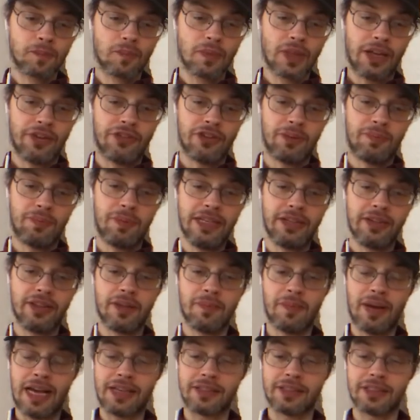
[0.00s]
and repeated the
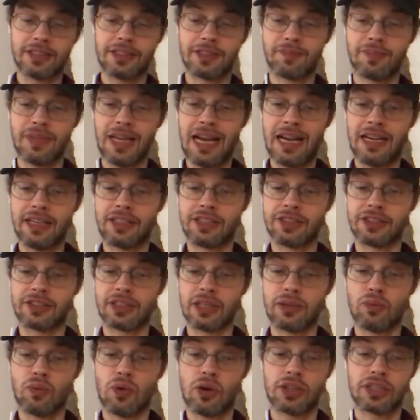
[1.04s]
message,
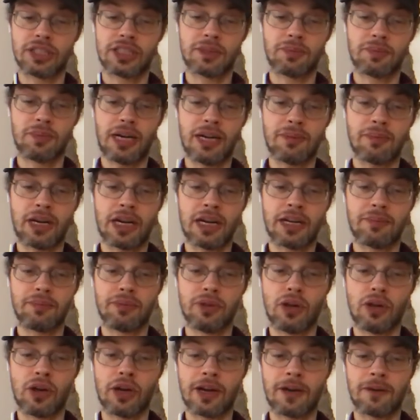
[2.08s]
anxiously watched by my
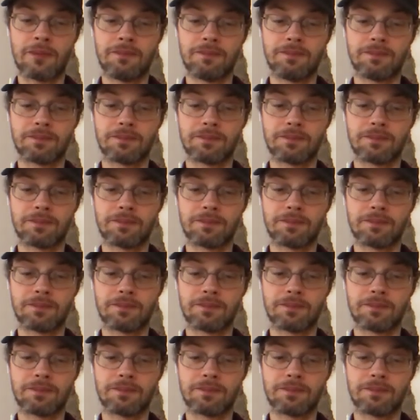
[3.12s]
employer.